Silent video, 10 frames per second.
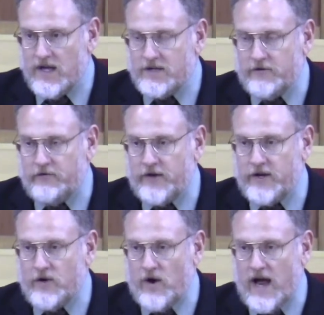to
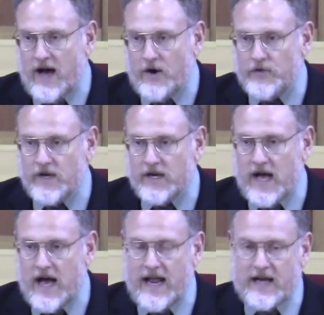figure out, that
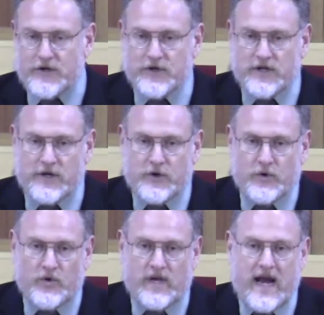God actually
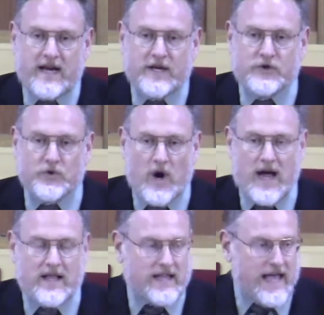created
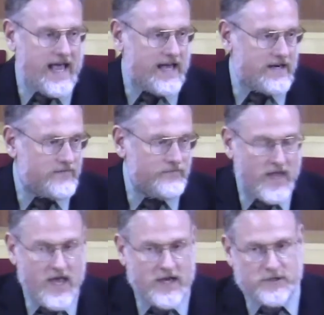dry land
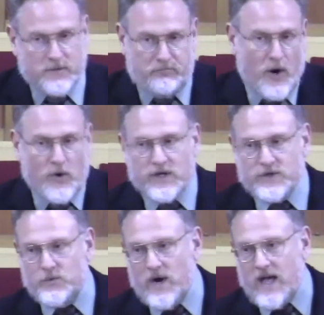to poke
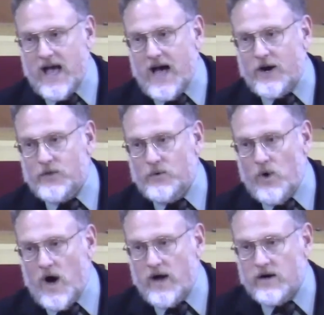its way out of the
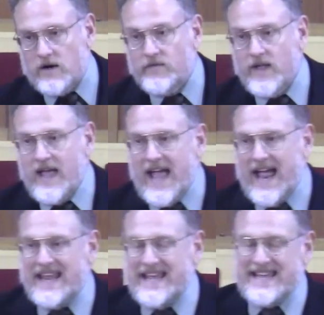water
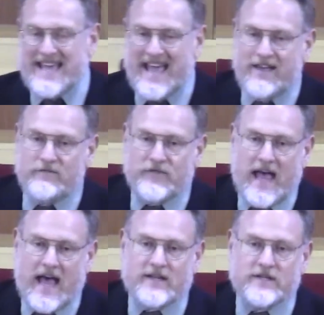and he gave
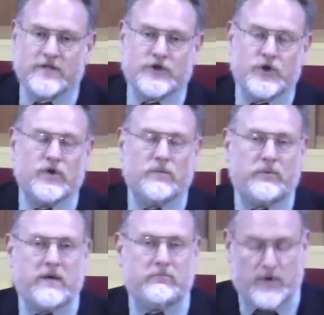that to the
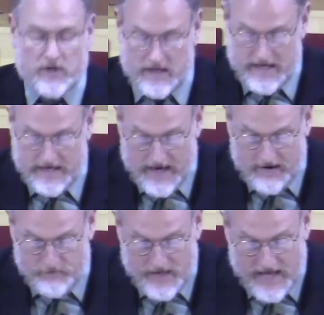people. He
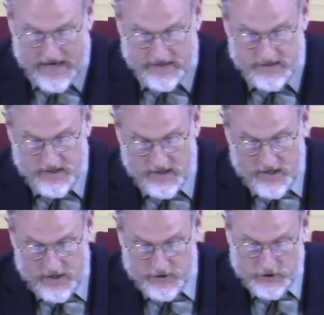gave that
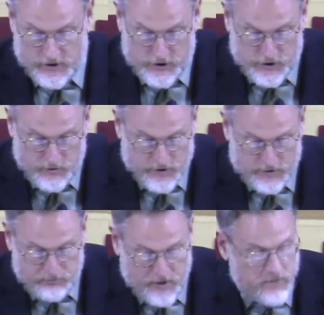to the
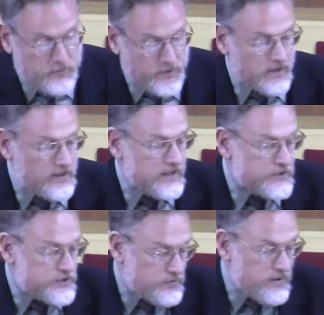Jewish people. In
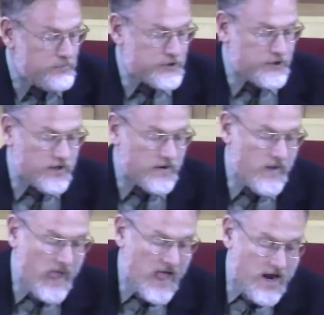Scripture,
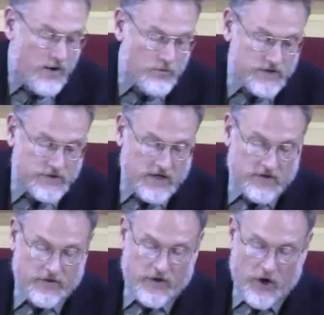we see
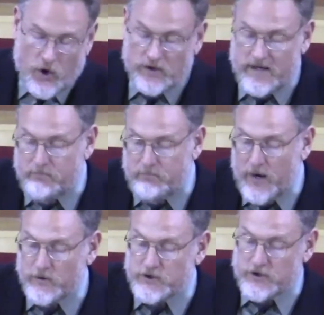that the only
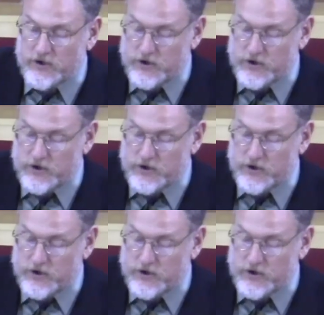boats that the